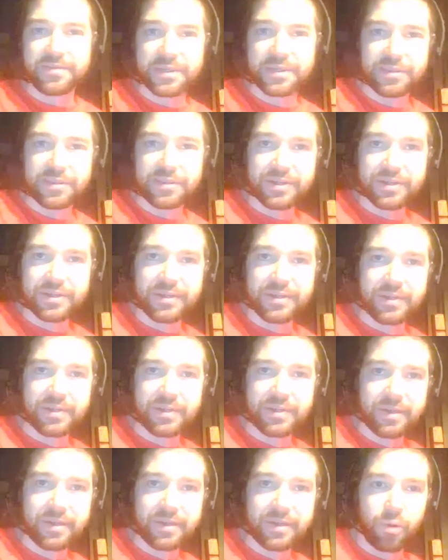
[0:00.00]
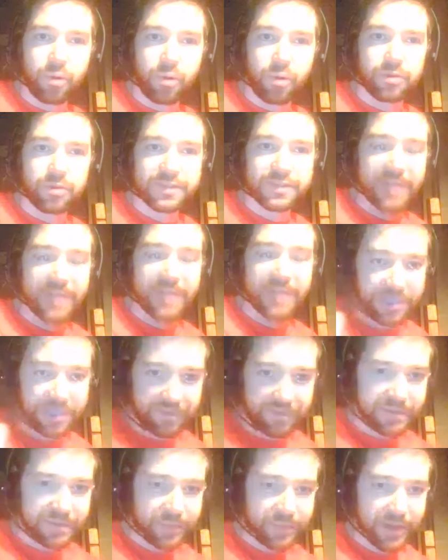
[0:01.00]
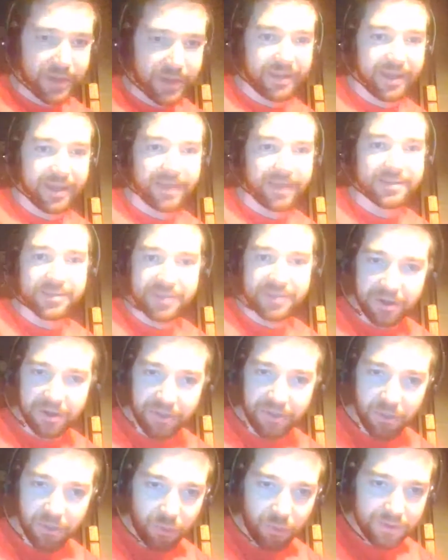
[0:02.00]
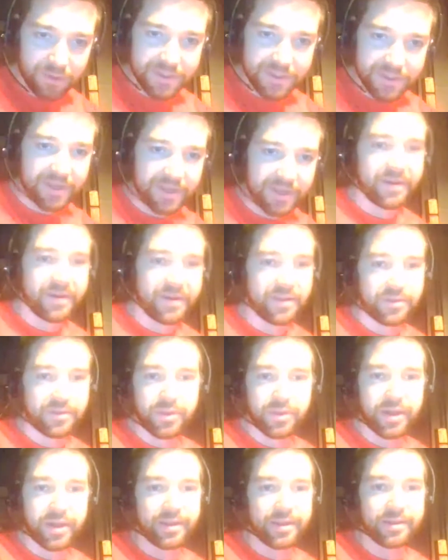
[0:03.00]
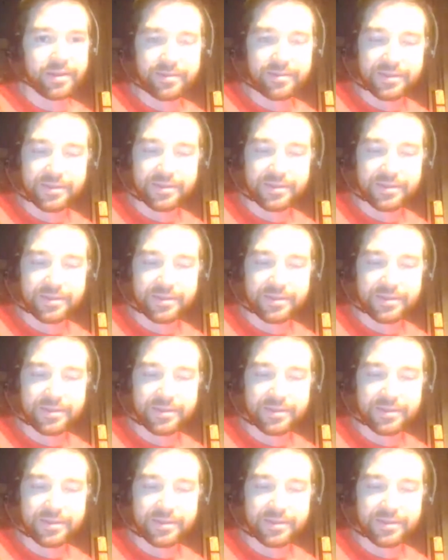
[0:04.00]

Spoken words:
the Worlds section of this podcast. Let's get all the World stuff out of the way. Let's just get through